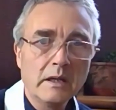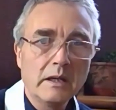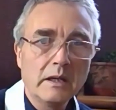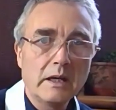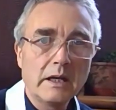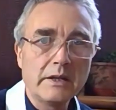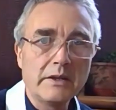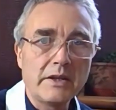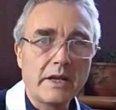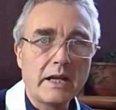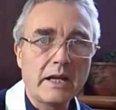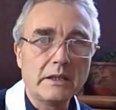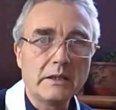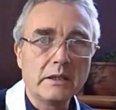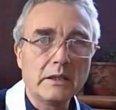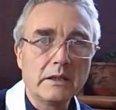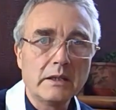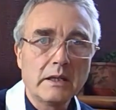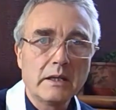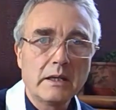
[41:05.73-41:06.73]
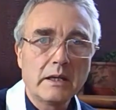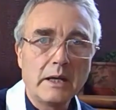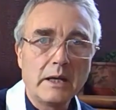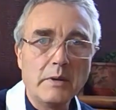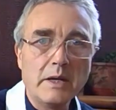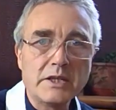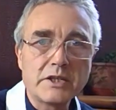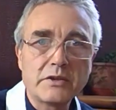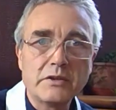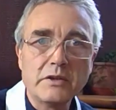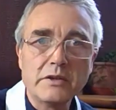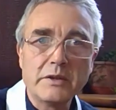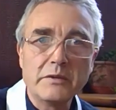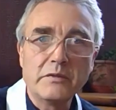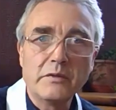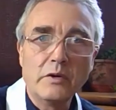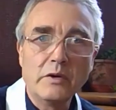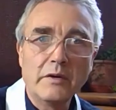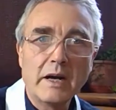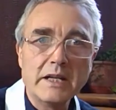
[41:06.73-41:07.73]
And then I went through the
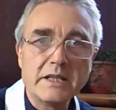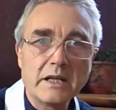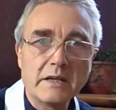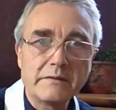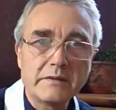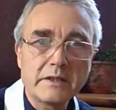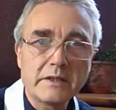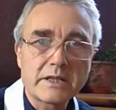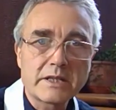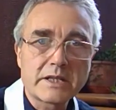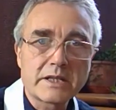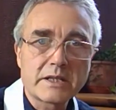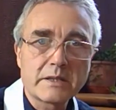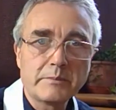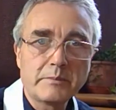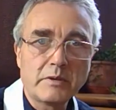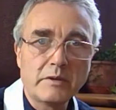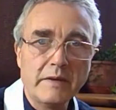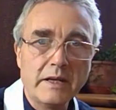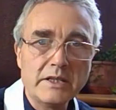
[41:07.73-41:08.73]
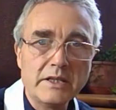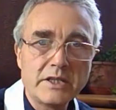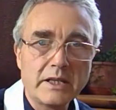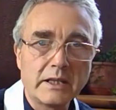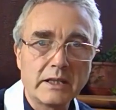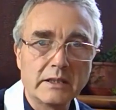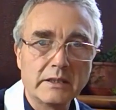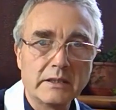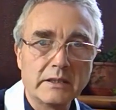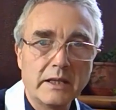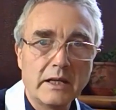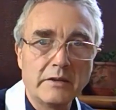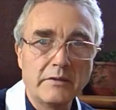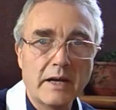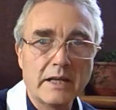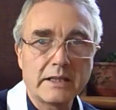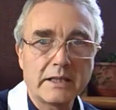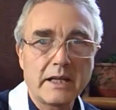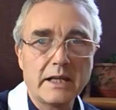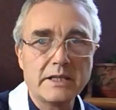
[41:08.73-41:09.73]
four right efforts: preventing and
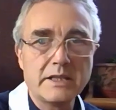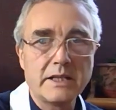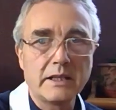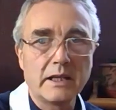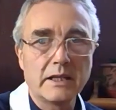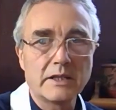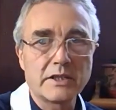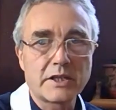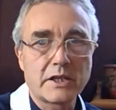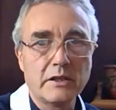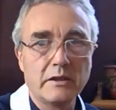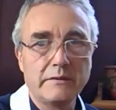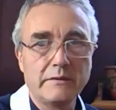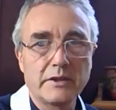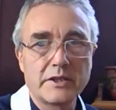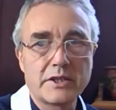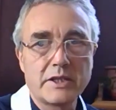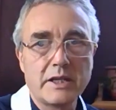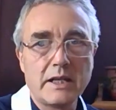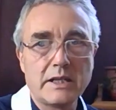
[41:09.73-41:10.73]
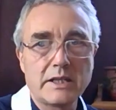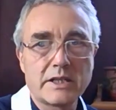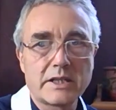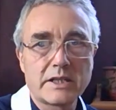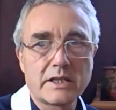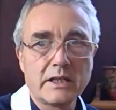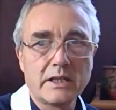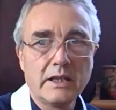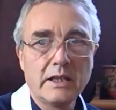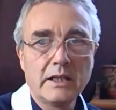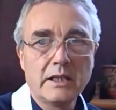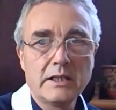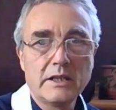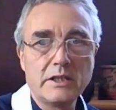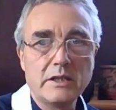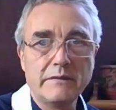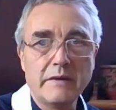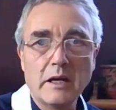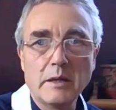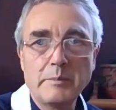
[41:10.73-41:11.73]
eradicating unskillful states,
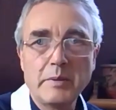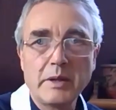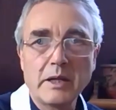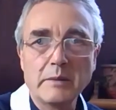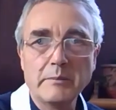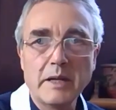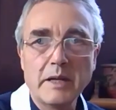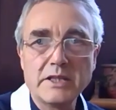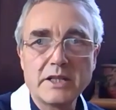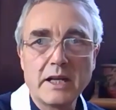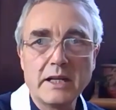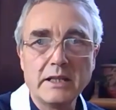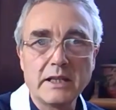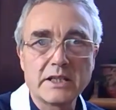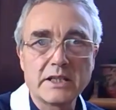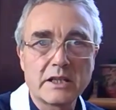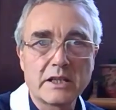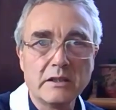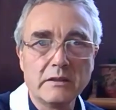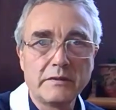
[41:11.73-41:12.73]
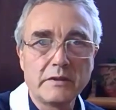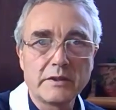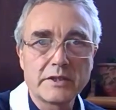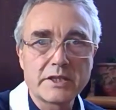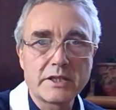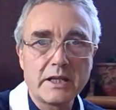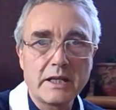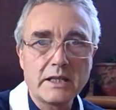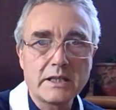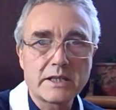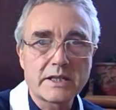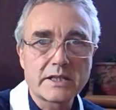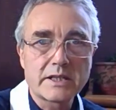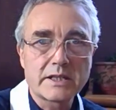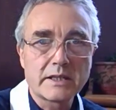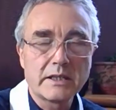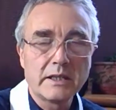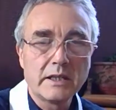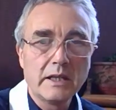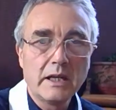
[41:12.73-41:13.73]
developing and maintaining skillful states,
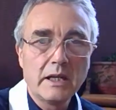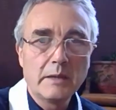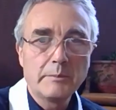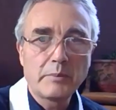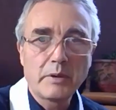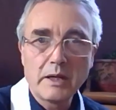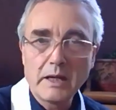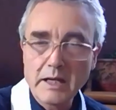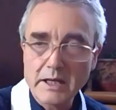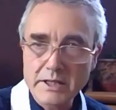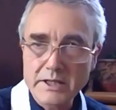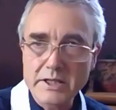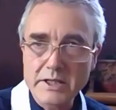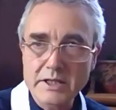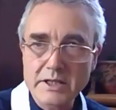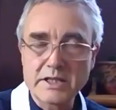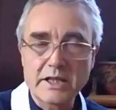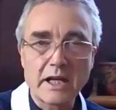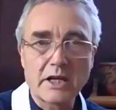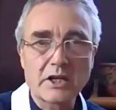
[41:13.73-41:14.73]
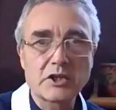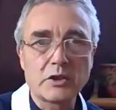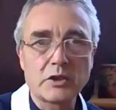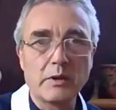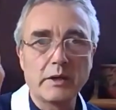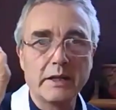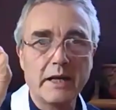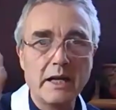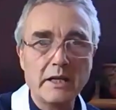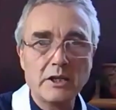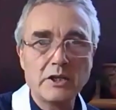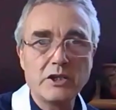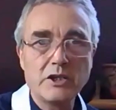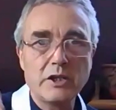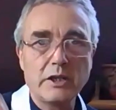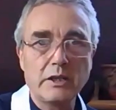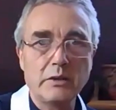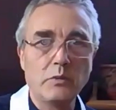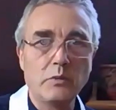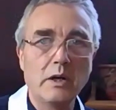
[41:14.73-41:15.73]
plus this extra one, energy
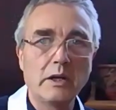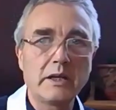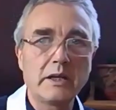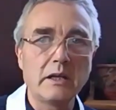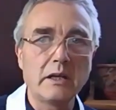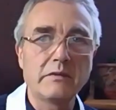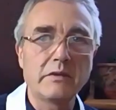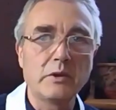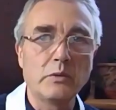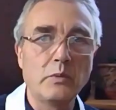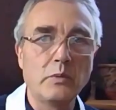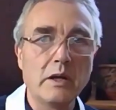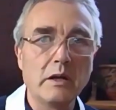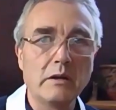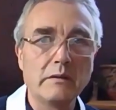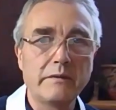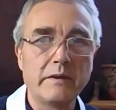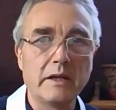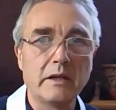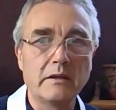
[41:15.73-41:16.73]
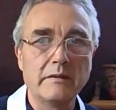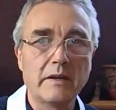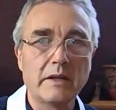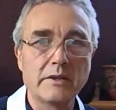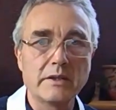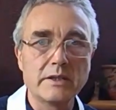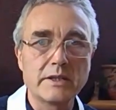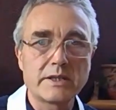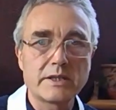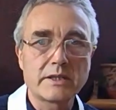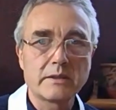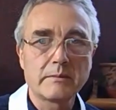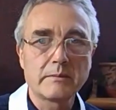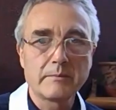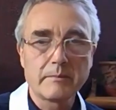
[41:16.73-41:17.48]
working for the welfare of others.